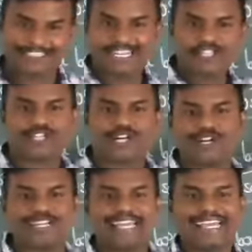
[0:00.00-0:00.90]
That is
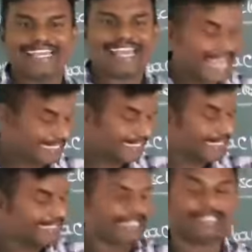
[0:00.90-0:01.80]
called
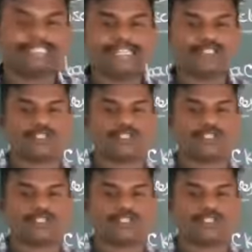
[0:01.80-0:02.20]
relaxation. That is